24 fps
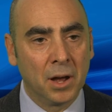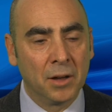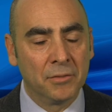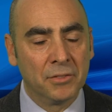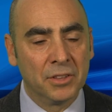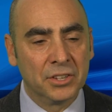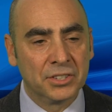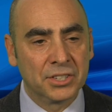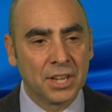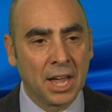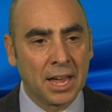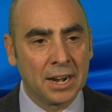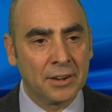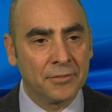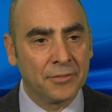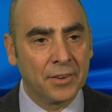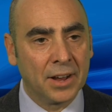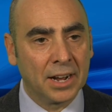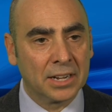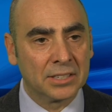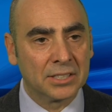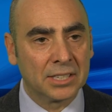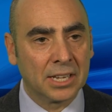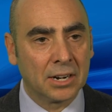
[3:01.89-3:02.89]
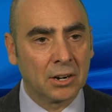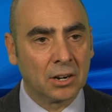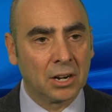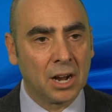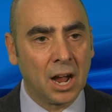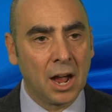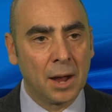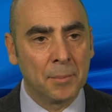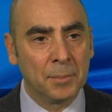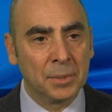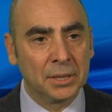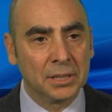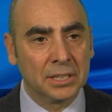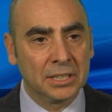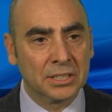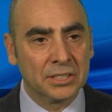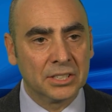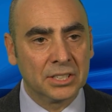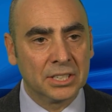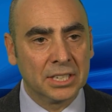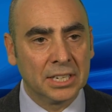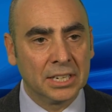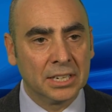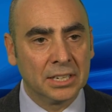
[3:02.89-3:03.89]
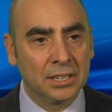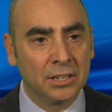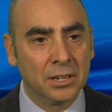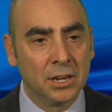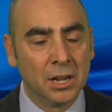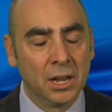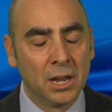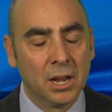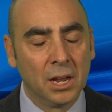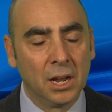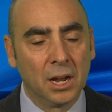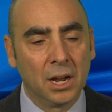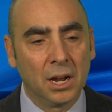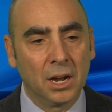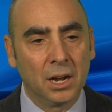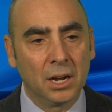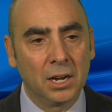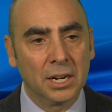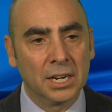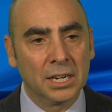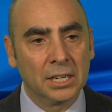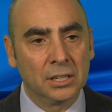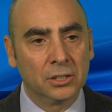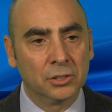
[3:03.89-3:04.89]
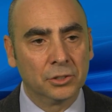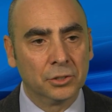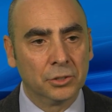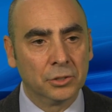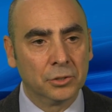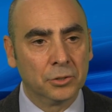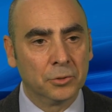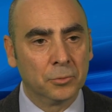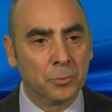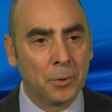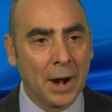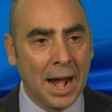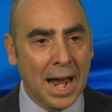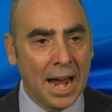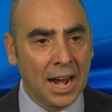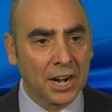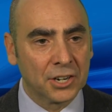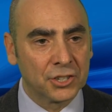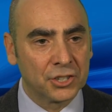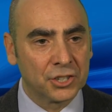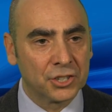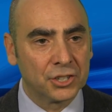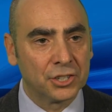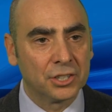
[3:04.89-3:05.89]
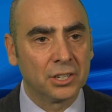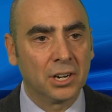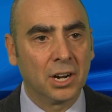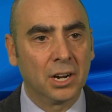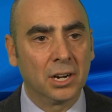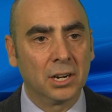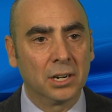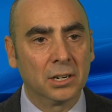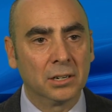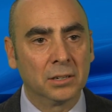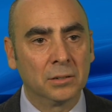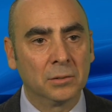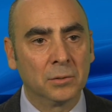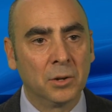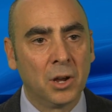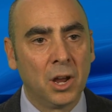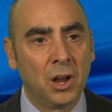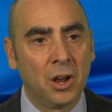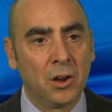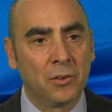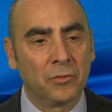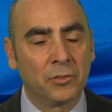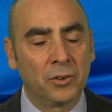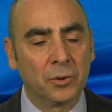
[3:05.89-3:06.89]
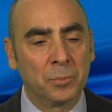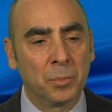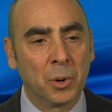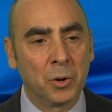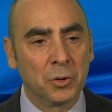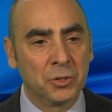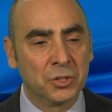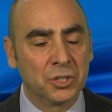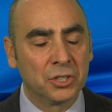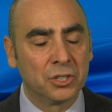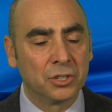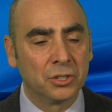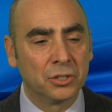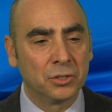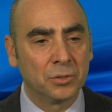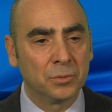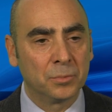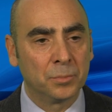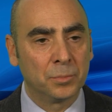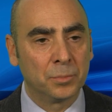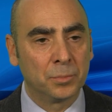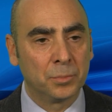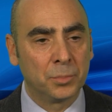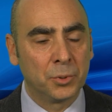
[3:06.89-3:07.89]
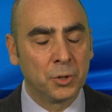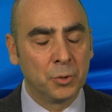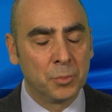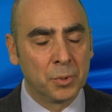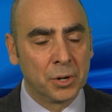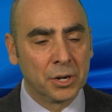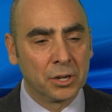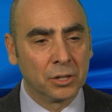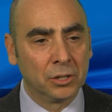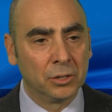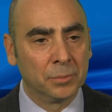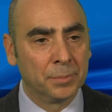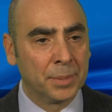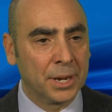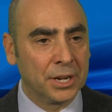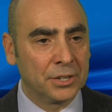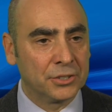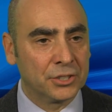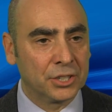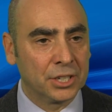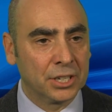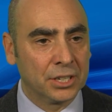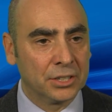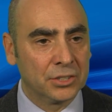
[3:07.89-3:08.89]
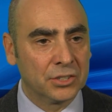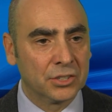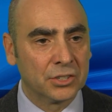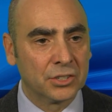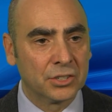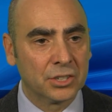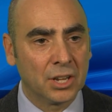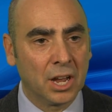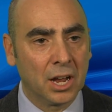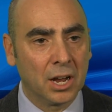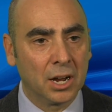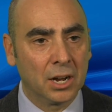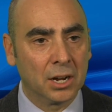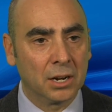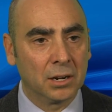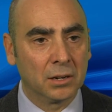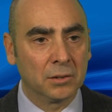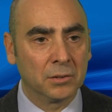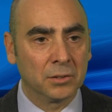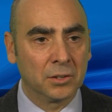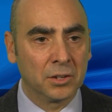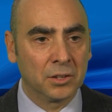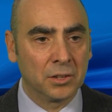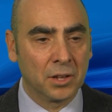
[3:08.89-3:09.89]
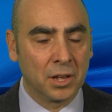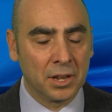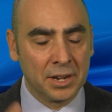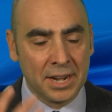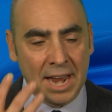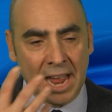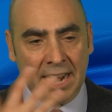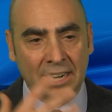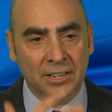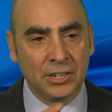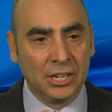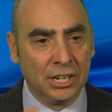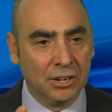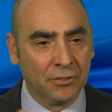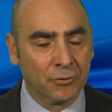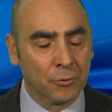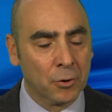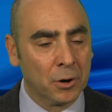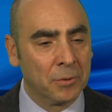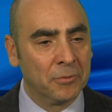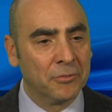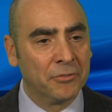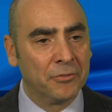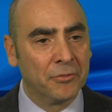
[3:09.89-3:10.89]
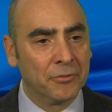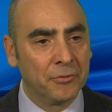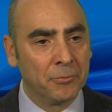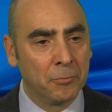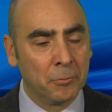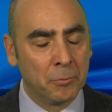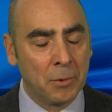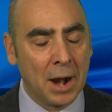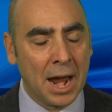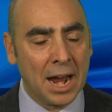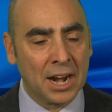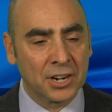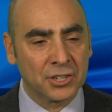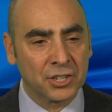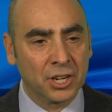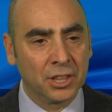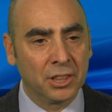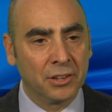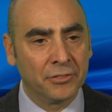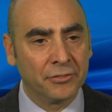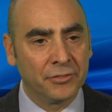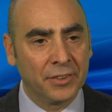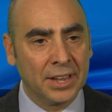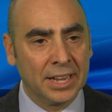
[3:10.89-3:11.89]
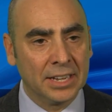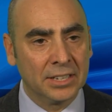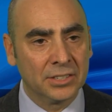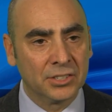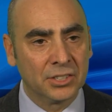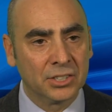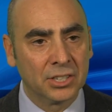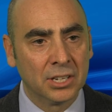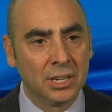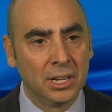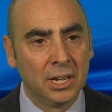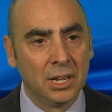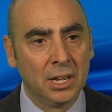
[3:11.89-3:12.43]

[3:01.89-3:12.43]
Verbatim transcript: of the side effects that are commonly seen uh, include rash uh, for post-pubertal patients. Uh, an acneiform rash on the face